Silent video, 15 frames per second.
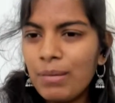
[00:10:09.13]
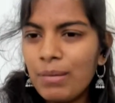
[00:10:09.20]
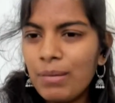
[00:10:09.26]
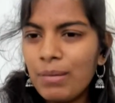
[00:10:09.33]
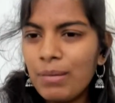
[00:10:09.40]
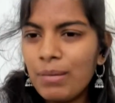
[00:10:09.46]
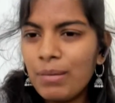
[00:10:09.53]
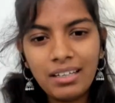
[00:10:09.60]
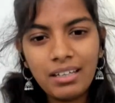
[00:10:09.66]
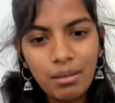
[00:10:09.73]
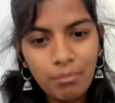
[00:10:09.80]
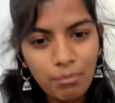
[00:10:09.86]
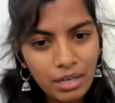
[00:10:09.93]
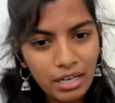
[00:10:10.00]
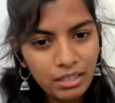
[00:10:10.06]
by giving
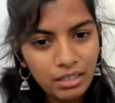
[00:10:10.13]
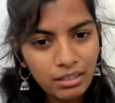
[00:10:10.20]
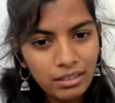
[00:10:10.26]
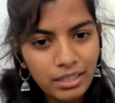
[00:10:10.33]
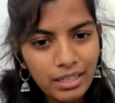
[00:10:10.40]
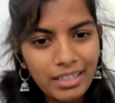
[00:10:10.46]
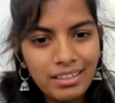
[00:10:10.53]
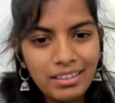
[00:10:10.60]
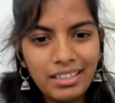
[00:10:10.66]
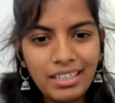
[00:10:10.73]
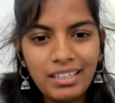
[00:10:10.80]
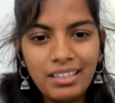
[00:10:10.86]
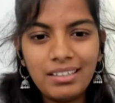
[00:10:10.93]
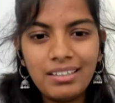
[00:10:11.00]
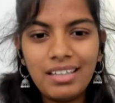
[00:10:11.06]
the command
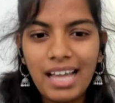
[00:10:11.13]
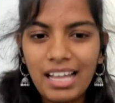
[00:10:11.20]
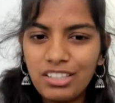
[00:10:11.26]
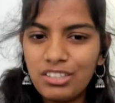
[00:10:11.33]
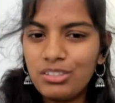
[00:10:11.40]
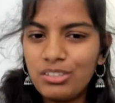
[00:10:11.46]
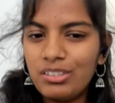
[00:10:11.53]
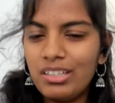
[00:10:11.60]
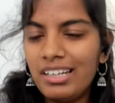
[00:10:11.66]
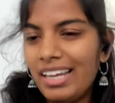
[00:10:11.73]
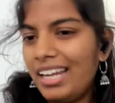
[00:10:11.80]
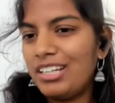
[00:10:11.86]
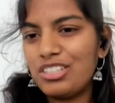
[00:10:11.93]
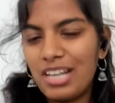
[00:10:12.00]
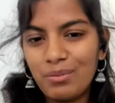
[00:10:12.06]
in the natural
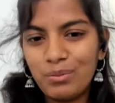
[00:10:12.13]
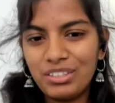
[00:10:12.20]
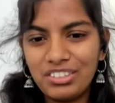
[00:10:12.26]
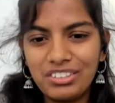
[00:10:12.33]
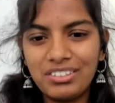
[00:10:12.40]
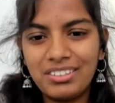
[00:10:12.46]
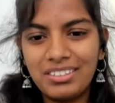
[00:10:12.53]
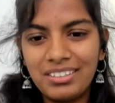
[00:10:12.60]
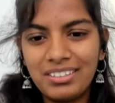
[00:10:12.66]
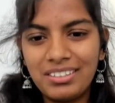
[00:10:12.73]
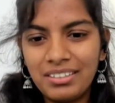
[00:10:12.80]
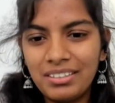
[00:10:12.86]
English language.